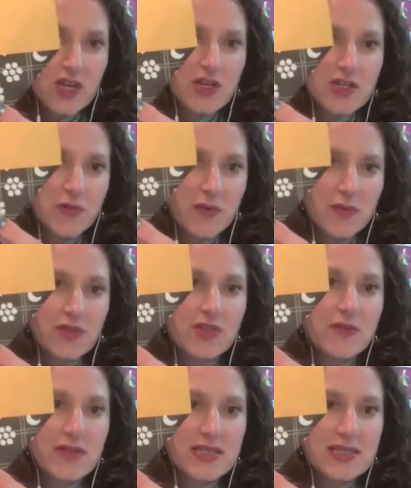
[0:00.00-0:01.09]
So we will
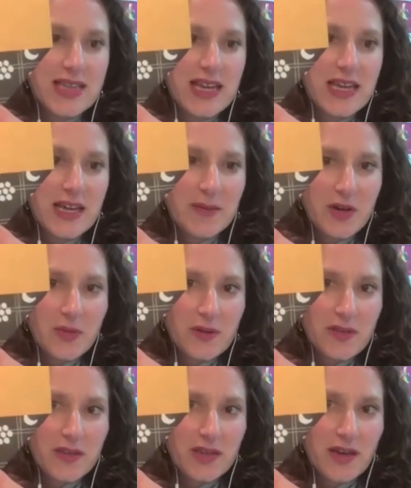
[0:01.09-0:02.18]
do the same
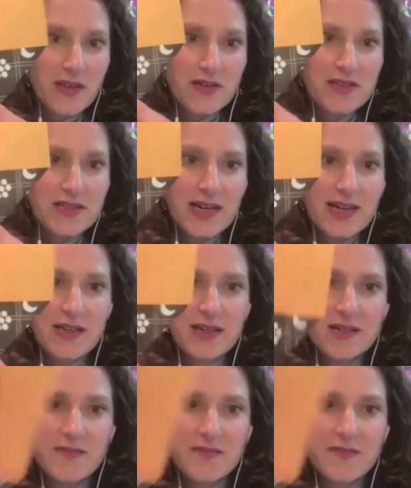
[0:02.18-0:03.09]
with the other side.